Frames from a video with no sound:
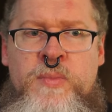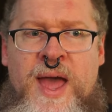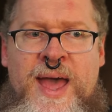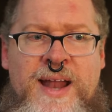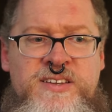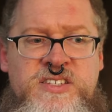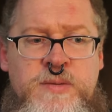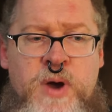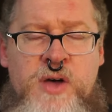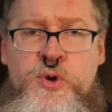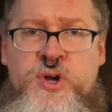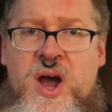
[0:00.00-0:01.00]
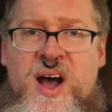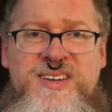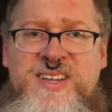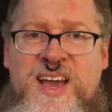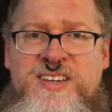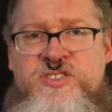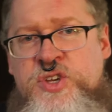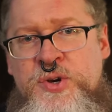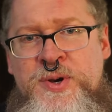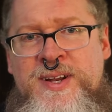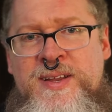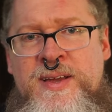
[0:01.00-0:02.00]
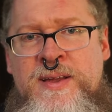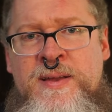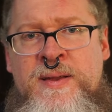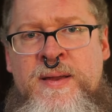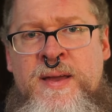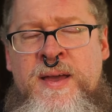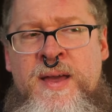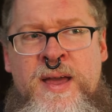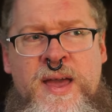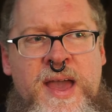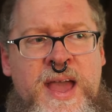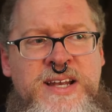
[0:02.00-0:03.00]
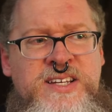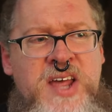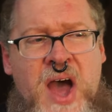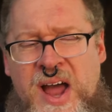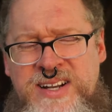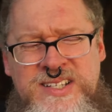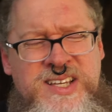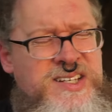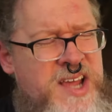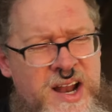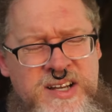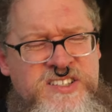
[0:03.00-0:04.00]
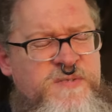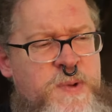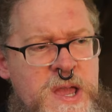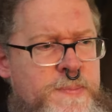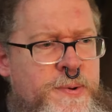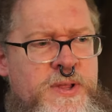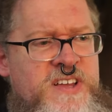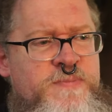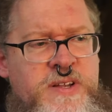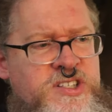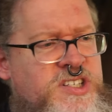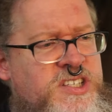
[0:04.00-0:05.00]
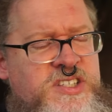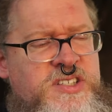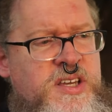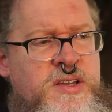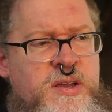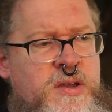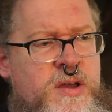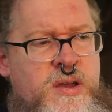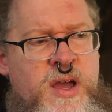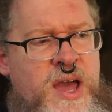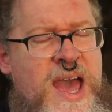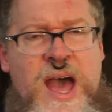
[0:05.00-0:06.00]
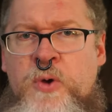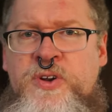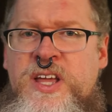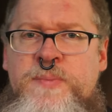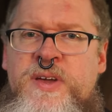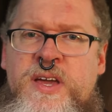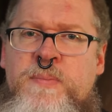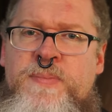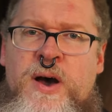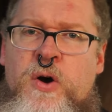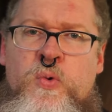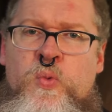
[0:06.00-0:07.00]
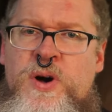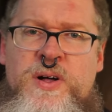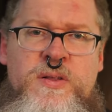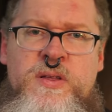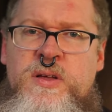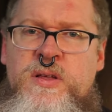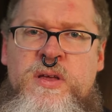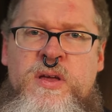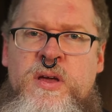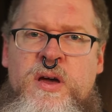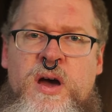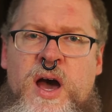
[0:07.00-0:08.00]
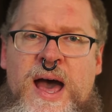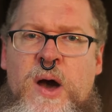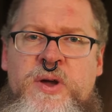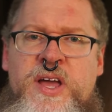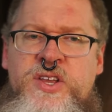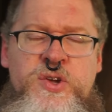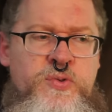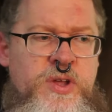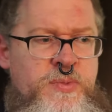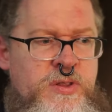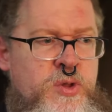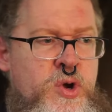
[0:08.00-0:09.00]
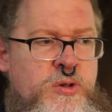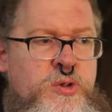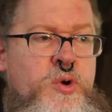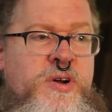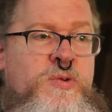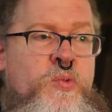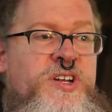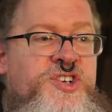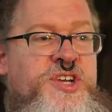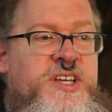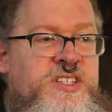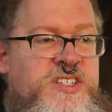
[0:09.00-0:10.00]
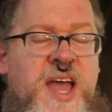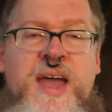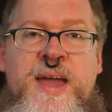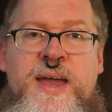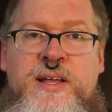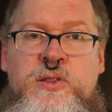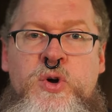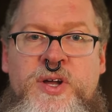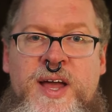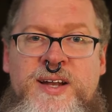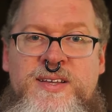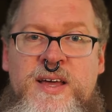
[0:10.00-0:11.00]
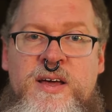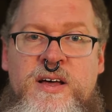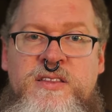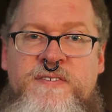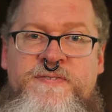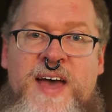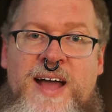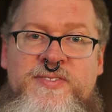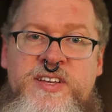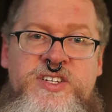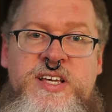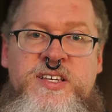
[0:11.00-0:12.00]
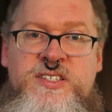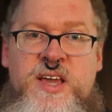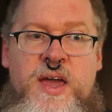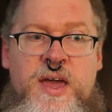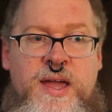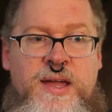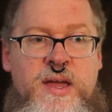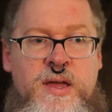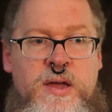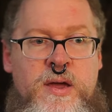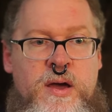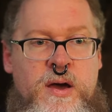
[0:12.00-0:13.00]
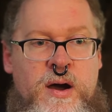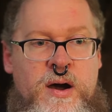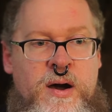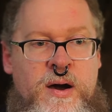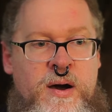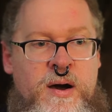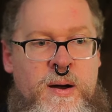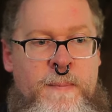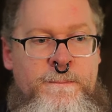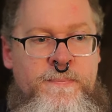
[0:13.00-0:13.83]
had some other context to it. And tons and tons of people have been just hounding me about, well, how can you look look at what she's saying? Look at the fact that she's saying uh,